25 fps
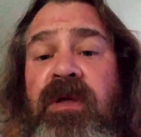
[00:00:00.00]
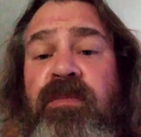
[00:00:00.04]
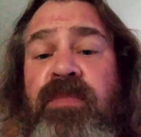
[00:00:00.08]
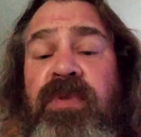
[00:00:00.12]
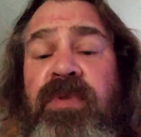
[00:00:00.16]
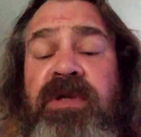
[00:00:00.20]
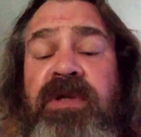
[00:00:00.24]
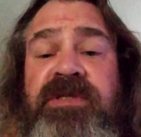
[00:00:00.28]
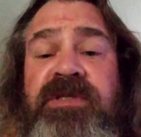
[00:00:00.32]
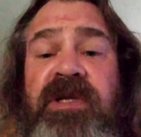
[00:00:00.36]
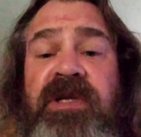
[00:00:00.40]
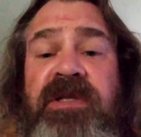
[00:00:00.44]

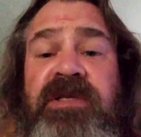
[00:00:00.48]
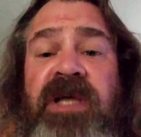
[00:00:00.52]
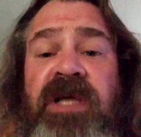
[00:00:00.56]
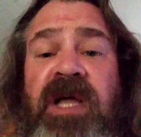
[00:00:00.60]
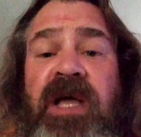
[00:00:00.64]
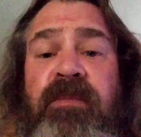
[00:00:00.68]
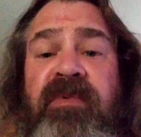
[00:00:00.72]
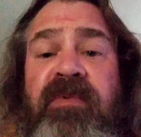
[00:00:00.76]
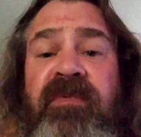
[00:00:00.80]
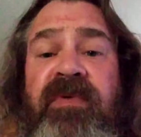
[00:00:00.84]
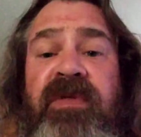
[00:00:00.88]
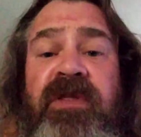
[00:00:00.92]
Plus, on
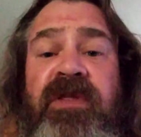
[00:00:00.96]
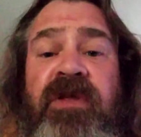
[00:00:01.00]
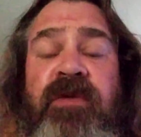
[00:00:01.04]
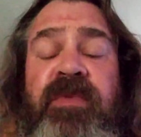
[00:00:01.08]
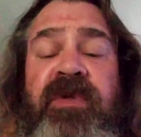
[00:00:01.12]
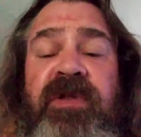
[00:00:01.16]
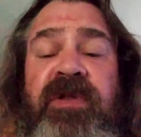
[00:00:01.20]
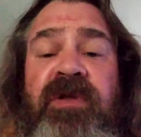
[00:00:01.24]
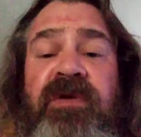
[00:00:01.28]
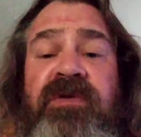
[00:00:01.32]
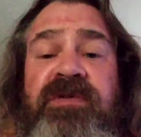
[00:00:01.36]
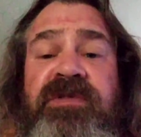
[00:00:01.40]
top of it, there'd
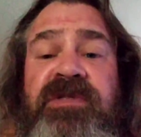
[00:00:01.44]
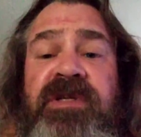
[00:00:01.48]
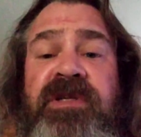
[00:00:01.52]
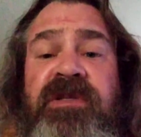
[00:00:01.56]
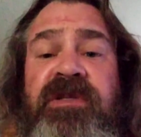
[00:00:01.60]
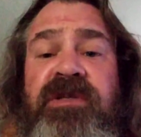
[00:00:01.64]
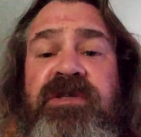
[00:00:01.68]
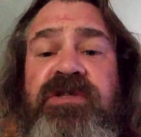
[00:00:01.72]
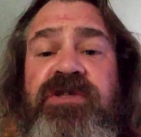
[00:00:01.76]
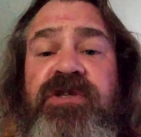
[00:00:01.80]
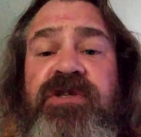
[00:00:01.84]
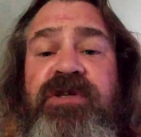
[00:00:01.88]
be no
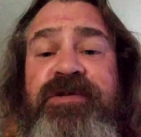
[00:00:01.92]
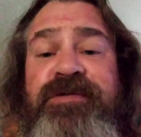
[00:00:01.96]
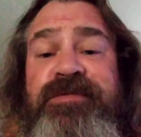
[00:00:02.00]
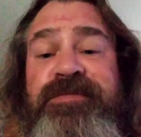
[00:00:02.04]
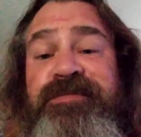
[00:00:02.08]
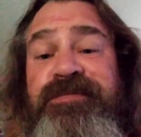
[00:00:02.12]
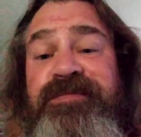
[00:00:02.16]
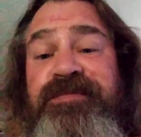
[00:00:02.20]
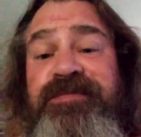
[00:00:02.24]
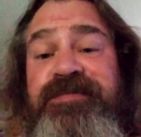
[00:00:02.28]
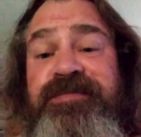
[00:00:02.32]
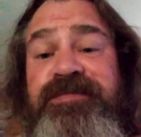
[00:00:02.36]
signature.
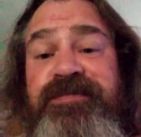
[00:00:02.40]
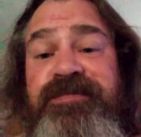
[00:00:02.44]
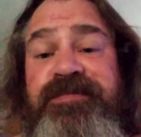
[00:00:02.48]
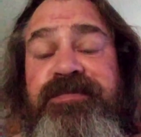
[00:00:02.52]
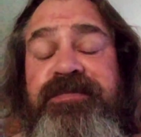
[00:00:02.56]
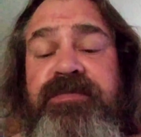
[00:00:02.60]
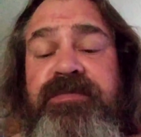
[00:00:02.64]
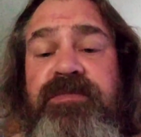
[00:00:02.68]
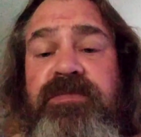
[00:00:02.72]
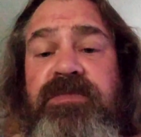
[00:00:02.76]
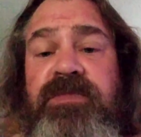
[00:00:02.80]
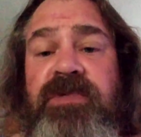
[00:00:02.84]

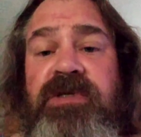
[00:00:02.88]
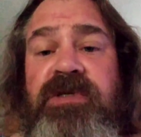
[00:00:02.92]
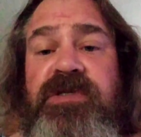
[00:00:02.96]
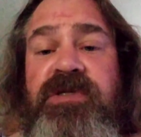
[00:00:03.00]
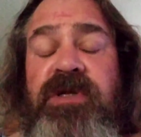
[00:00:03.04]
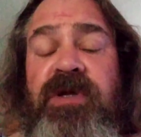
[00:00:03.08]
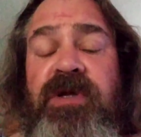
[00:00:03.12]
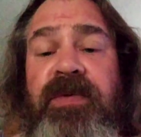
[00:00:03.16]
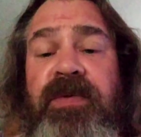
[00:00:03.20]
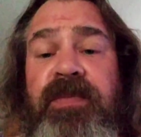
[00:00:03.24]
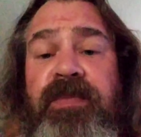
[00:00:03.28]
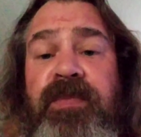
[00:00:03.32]

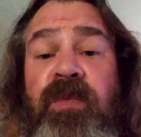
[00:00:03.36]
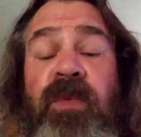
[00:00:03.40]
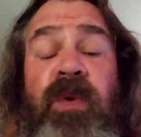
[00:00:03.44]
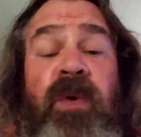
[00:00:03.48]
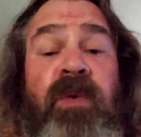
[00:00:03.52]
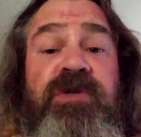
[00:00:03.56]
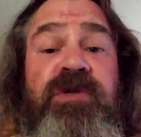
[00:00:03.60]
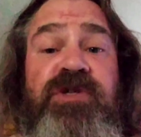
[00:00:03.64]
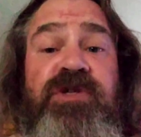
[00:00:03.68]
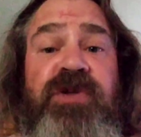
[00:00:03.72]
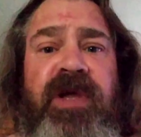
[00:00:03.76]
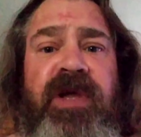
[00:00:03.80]
So,
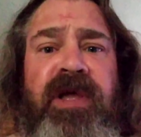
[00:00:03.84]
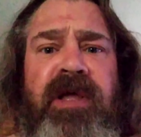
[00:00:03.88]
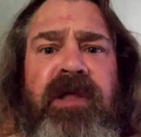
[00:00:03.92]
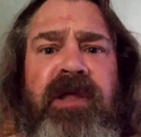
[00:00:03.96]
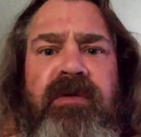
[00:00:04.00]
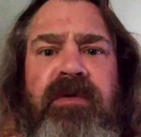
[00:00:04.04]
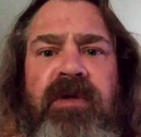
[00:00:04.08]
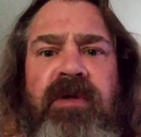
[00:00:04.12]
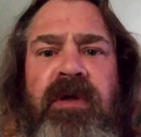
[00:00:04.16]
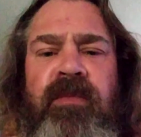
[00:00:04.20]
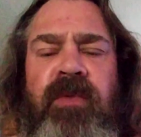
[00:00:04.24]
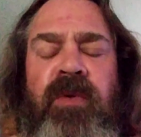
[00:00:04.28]
what would you
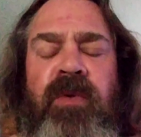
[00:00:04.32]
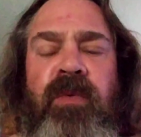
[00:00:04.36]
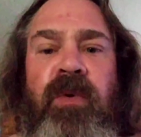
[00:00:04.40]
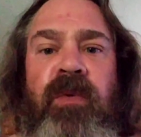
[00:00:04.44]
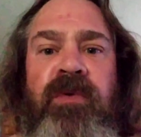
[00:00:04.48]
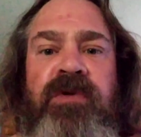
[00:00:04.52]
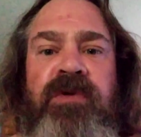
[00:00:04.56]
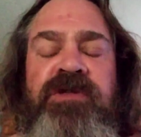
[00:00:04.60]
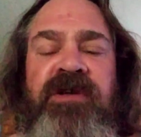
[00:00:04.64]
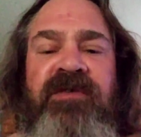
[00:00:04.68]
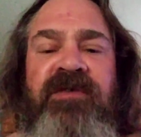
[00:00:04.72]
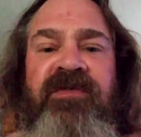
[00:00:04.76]
hit? I mean,
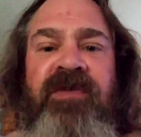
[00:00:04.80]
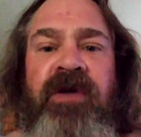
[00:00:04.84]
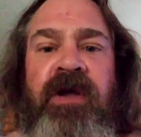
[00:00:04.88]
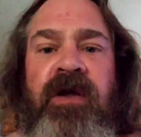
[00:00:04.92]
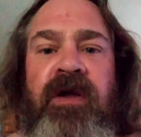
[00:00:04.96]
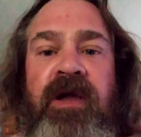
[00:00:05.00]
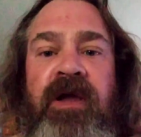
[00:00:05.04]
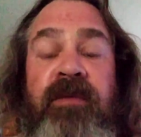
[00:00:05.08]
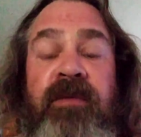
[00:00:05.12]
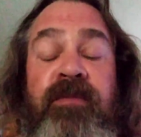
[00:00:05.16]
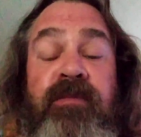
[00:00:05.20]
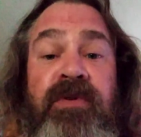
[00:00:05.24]
what would you
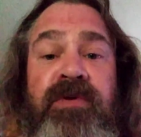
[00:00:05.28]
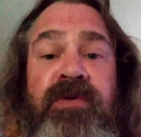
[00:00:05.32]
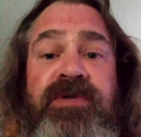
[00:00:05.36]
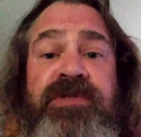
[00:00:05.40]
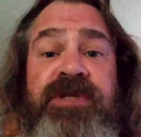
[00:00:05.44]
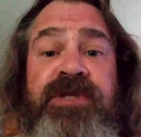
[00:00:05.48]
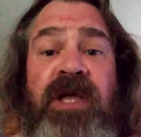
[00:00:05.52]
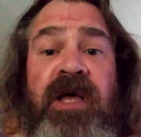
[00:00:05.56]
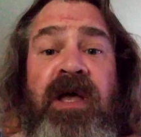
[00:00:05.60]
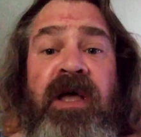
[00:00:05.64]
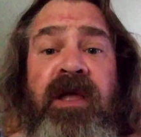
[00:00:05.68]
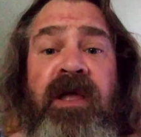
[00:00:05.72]
fire at? Blue
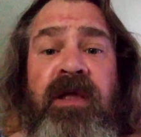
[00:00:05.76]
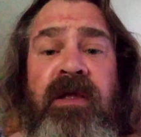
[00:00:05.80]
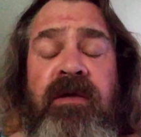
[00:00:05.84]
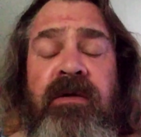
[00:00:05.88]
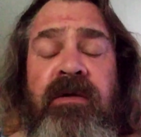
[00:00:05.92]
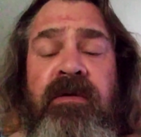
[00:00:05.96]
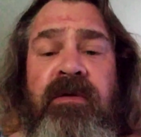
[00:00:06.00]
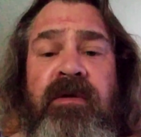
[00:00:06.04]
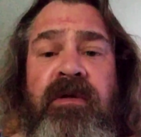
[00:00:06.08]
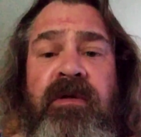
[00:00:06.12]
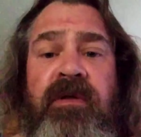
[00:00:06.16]
sky?